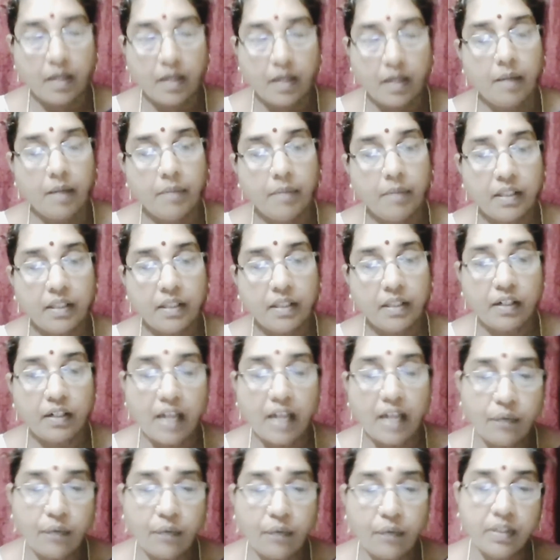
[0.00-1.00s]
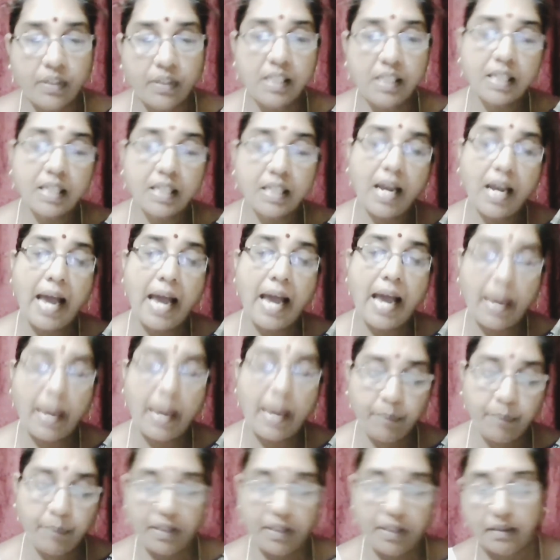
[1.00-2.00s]
but the daffodils are
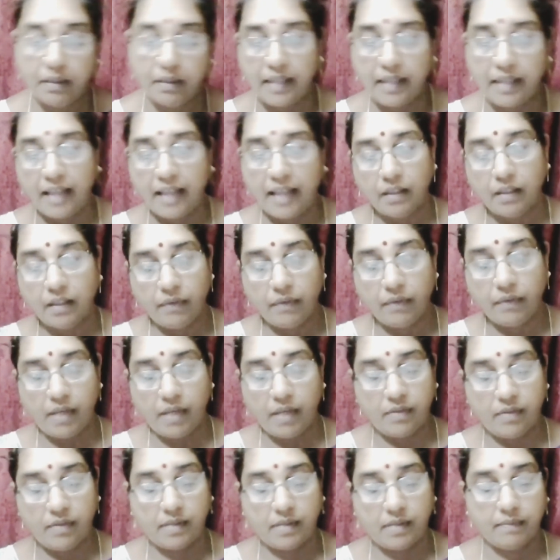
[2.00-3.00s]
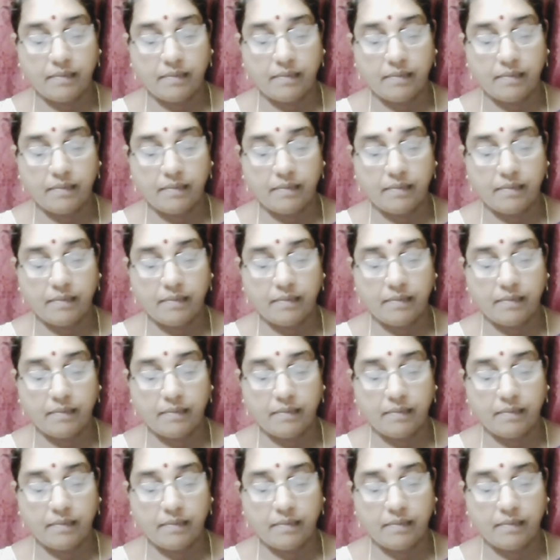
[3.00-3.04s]
happier than the waves.